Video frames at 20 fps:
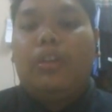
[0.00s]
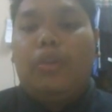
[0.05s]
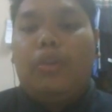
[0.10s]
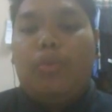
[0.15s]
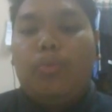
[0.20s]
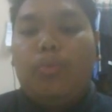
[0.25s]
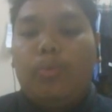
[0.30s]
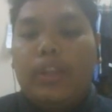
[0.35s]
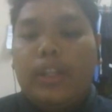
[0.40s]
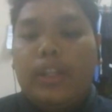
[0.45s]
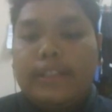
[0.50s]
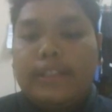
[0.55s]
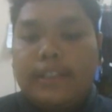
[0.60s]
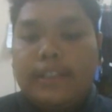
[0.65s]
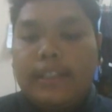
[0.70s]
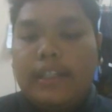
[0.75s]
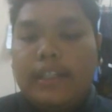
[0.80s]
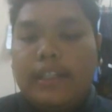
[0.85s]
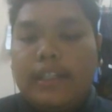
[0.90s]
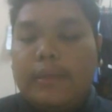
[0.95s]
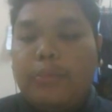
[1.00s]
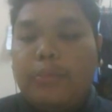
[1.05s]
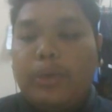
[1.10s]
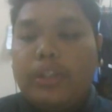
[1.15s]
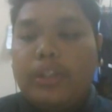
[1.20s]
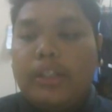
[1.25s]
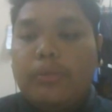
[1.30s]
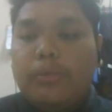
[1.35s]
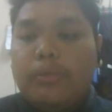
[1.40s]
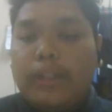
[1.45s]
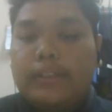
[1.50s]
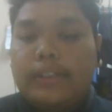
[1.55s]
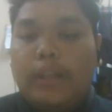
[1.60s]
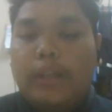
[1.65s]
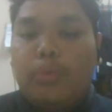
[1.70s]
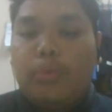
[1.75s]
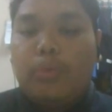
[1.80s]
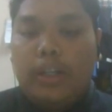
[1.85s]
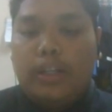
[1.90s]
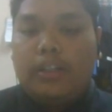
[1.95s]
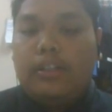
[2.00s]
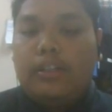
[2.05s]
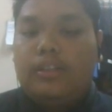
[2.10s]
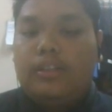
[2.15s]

we see a modern website work.